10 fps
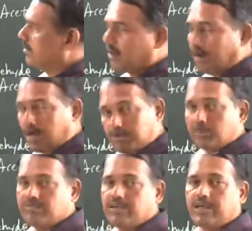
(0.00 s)

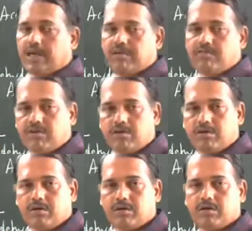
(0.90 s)
carboxylic acid,
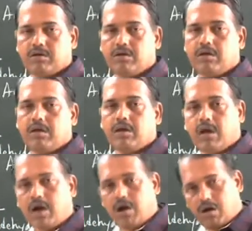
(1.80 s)

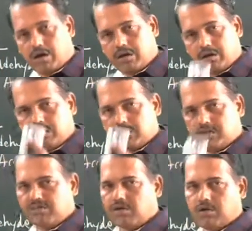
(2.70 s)
or
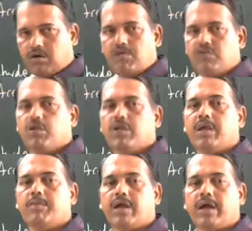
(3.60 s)
these are also
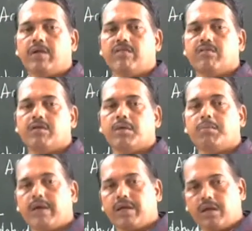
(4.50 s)
named as
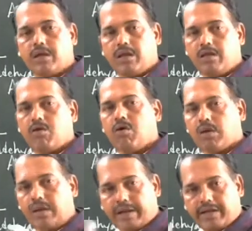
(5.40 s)
by Greek
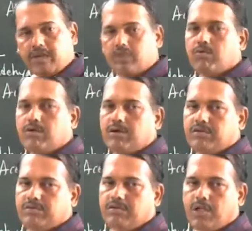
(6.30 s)
or Latin words.